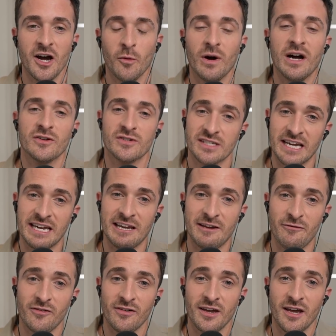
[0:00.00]
Well,
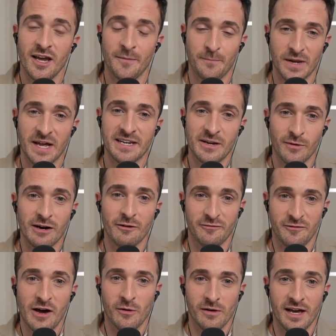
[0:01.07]
Steve, it bloody well
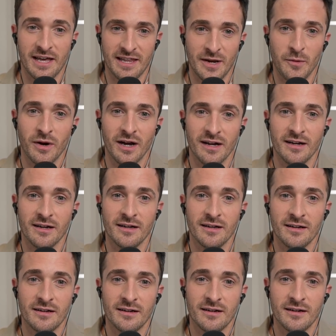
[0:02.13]
felt like they were.
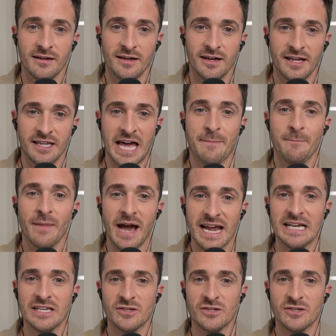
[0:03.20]
They may